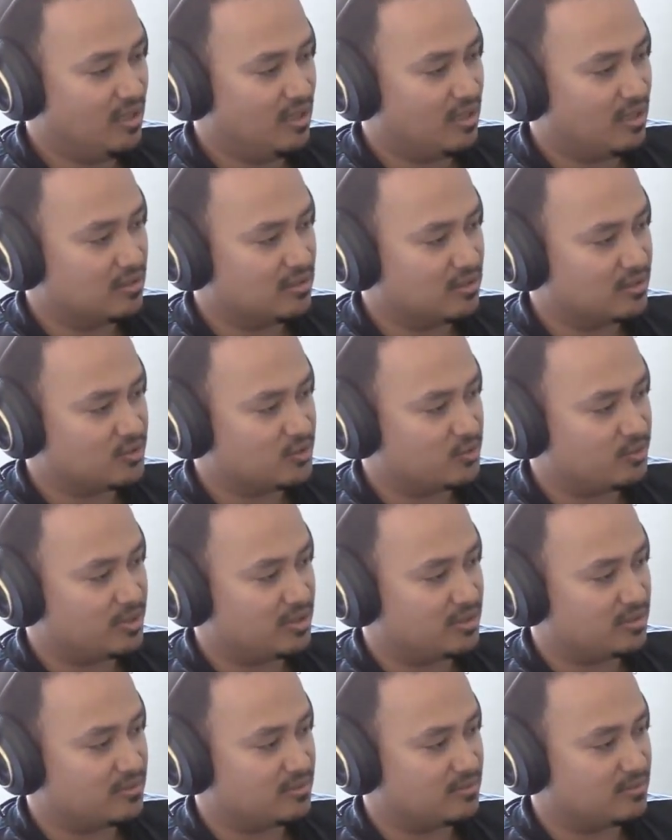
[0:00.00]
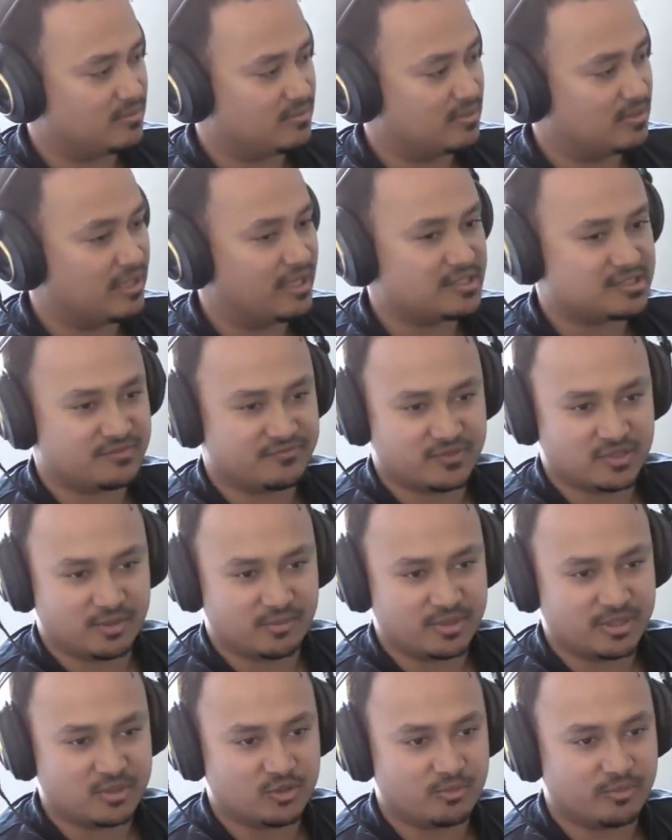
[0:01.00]
a little bit less of an
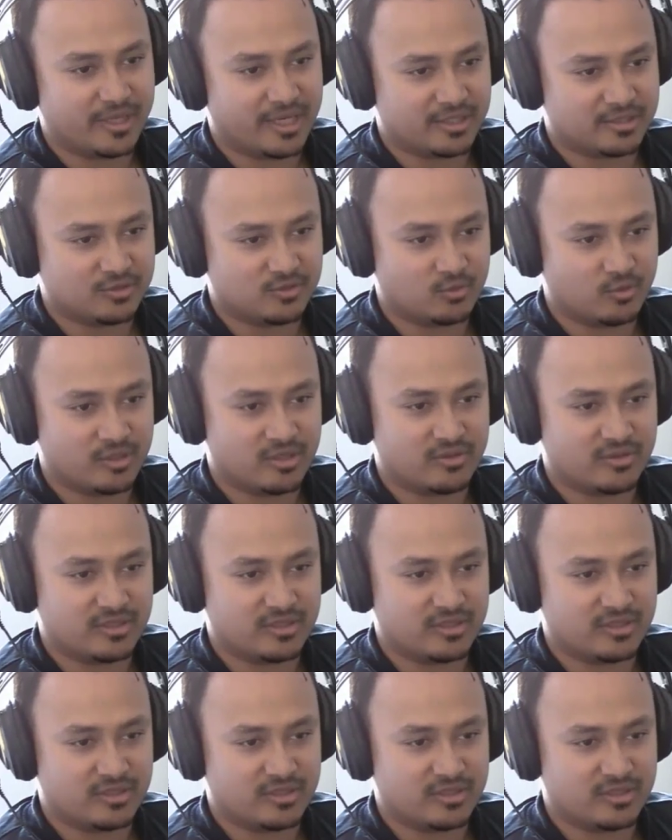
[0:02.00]
uphill battle where